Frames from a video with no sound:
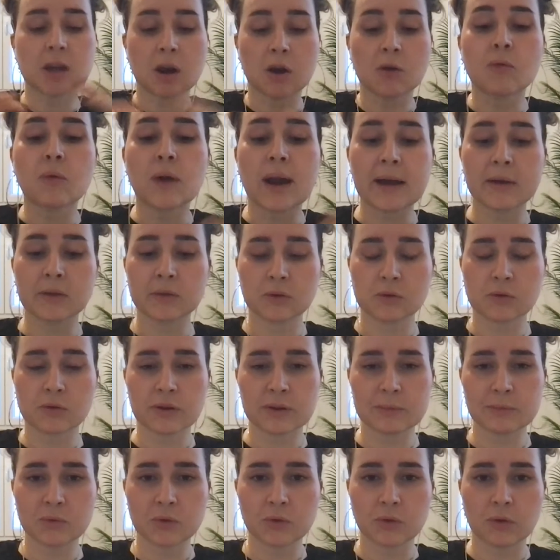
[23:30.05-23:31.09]
around
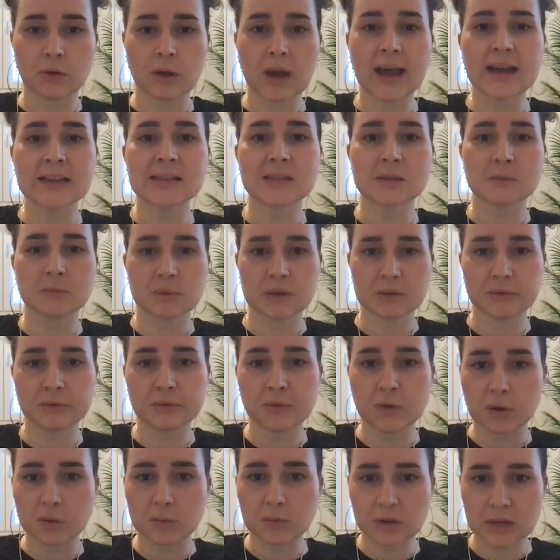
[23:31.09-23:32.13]
crypto hasn't been
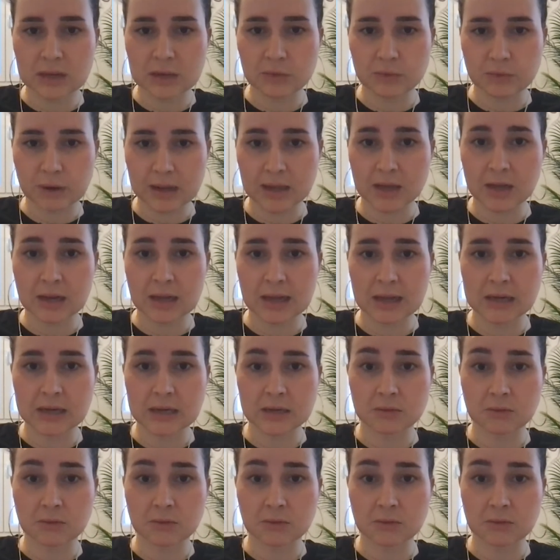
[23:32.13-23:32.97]
formally regulated,